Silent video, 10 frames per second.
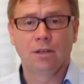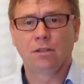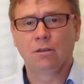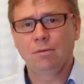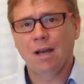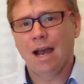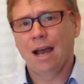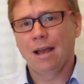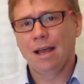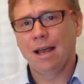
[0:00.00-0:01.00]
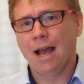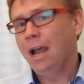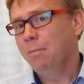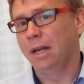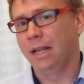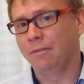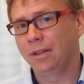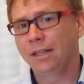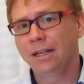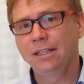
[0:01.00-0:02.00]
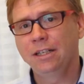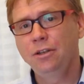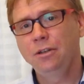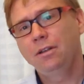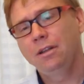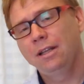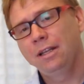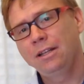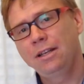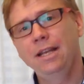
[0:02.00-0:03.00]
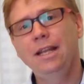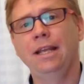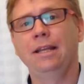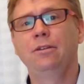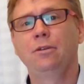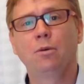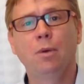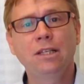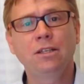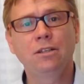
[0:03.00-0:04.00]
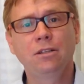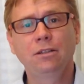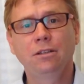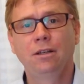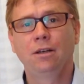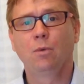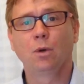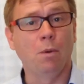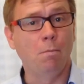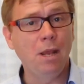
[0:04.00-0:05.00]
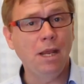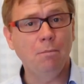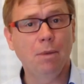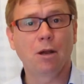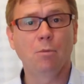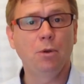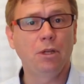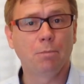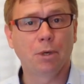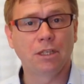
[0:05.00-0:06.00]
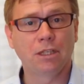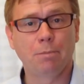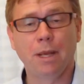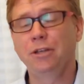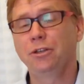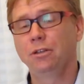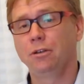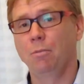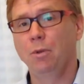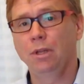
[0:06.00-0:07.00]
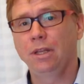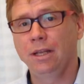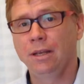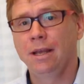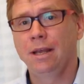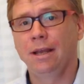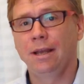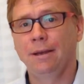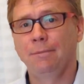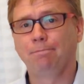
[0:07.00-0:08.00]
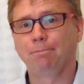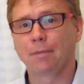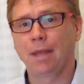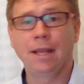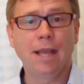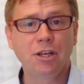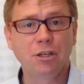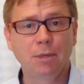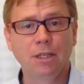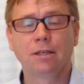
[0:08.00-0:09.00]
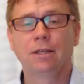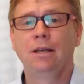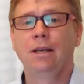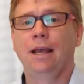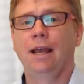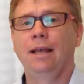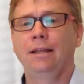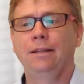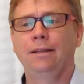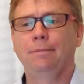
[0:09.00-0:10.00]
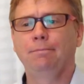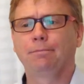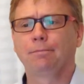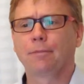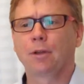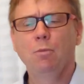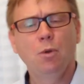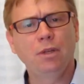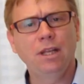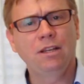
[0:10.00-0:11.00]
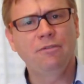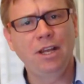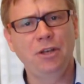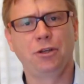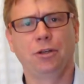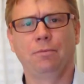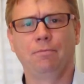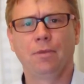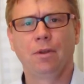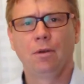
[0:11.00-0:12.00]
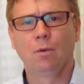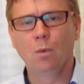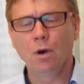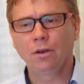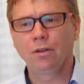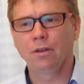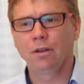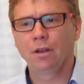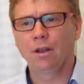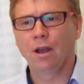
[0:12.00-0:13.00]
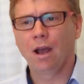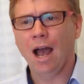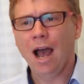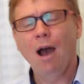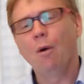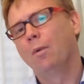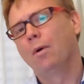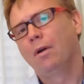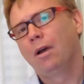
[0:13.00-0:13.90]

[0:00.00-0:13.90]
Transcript: So I believe that there is a need to question what we mean by community participation, community engagement, and community intervention. What, how,